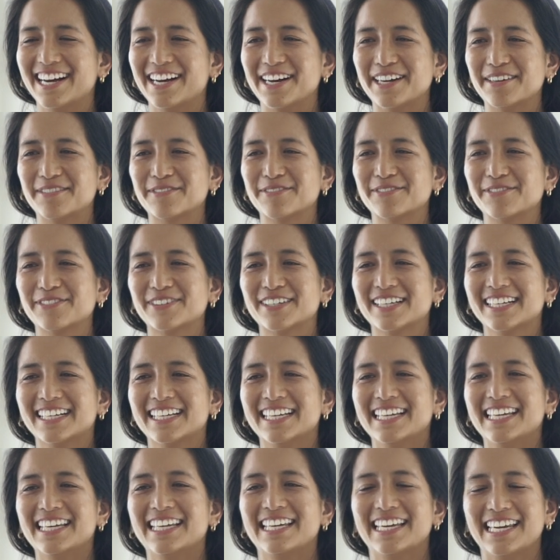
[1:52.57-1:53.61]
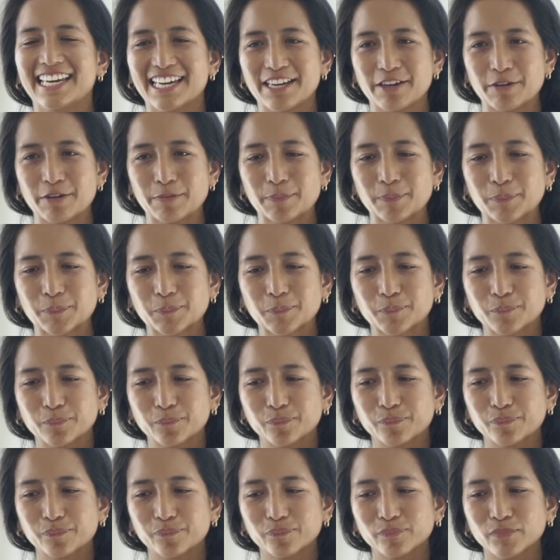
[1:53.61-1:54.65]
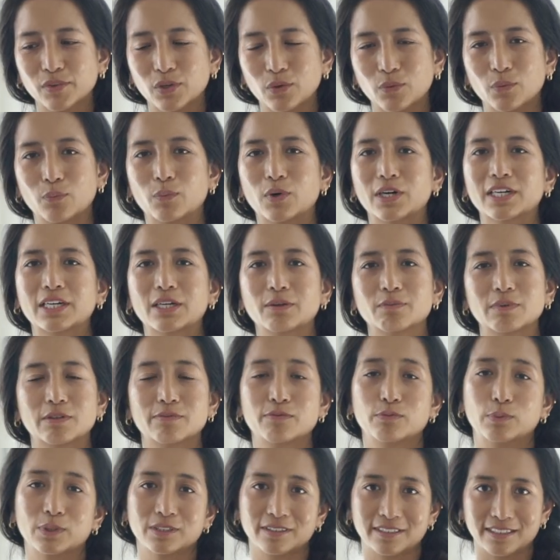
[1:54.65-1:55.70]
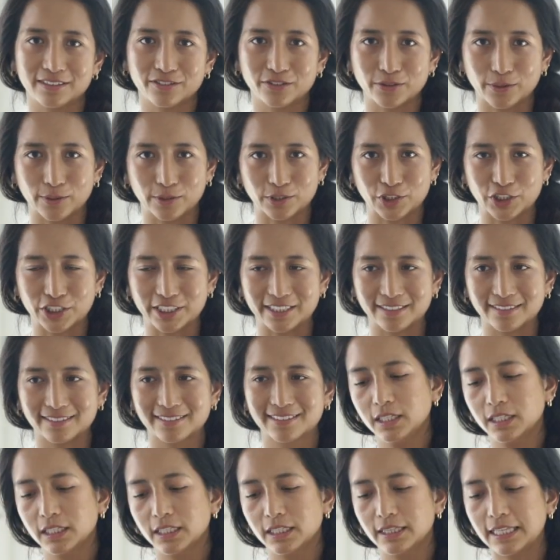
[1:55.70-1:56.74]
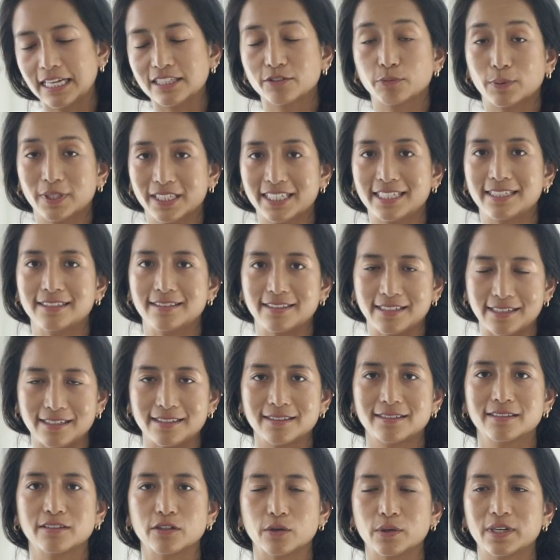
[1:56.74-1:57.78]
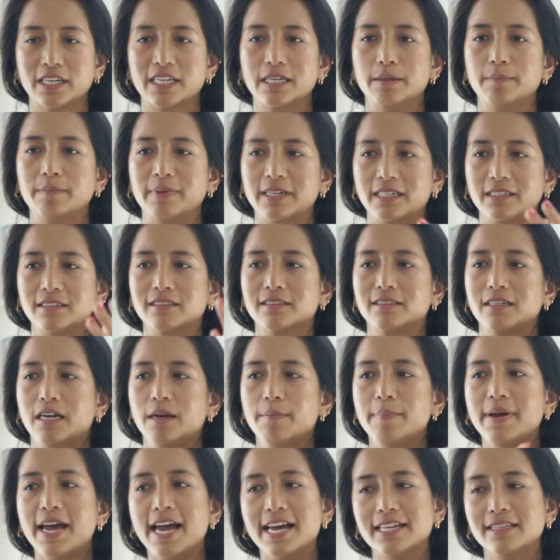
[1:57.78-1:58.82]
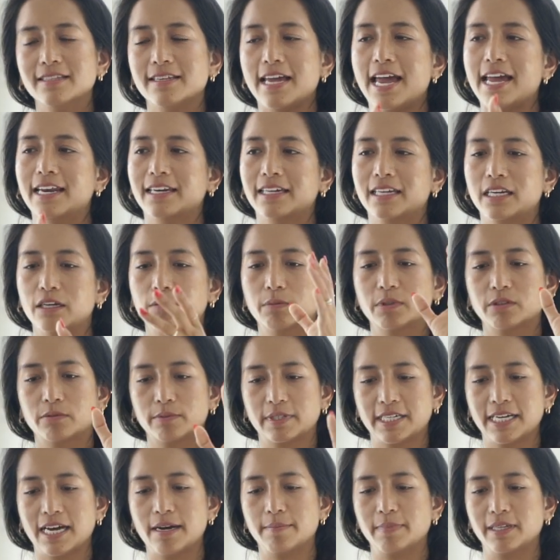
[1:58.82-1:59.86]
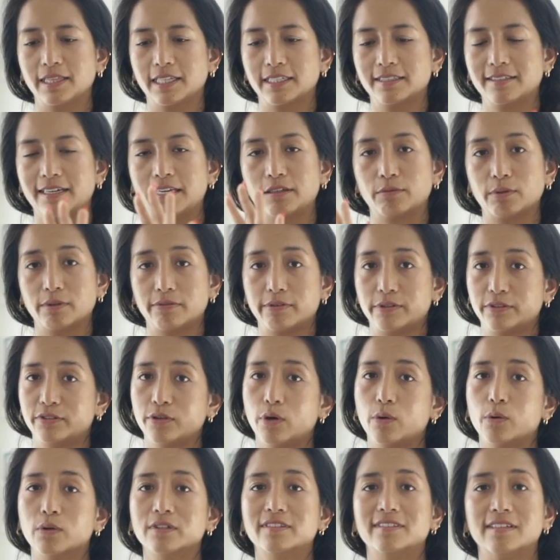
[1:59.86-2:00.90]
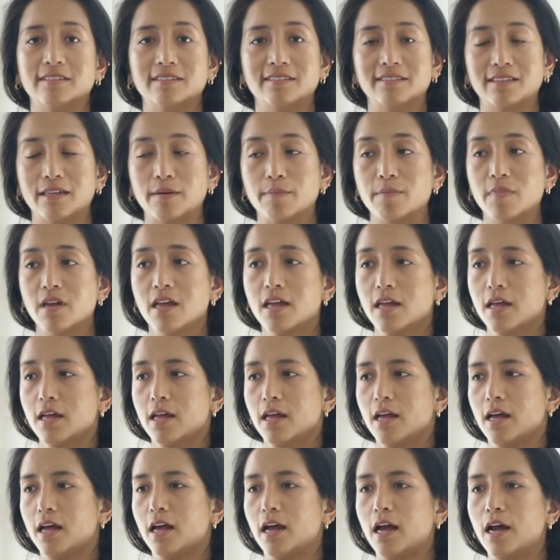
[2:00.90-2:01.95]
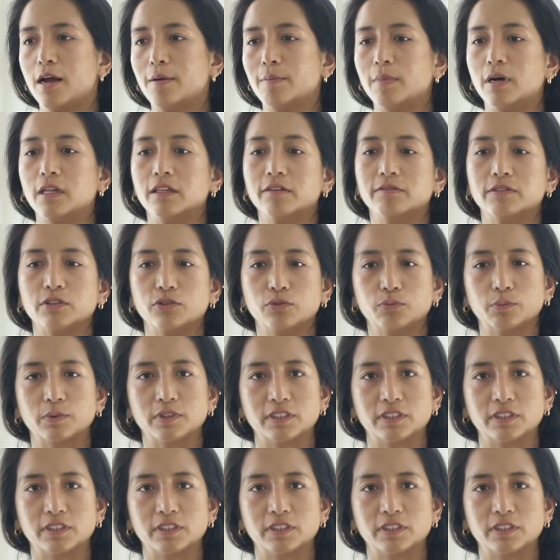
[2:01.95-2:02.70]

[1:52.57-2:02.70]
of him working with wounded soldiers. That's what he did. So he built a bed and he would rehabilitate with his whole system all of these